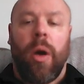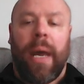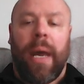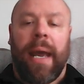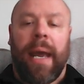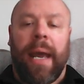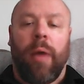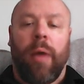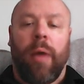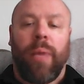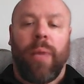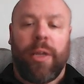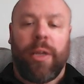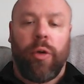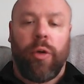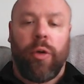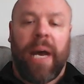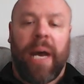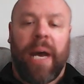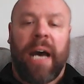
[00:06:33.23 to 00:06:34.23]
uh, we
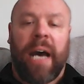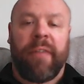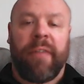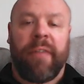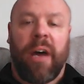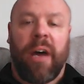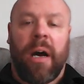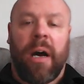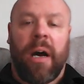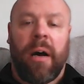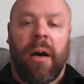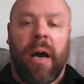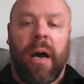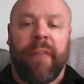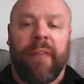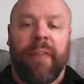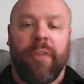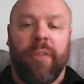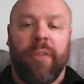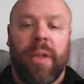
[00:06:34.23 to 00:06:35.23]
do have a,
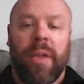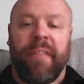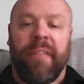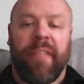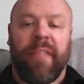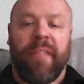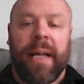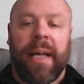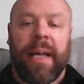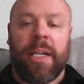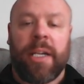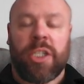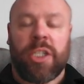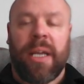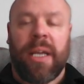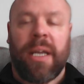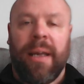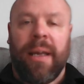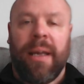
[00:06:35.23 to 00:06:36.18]
a fully fledged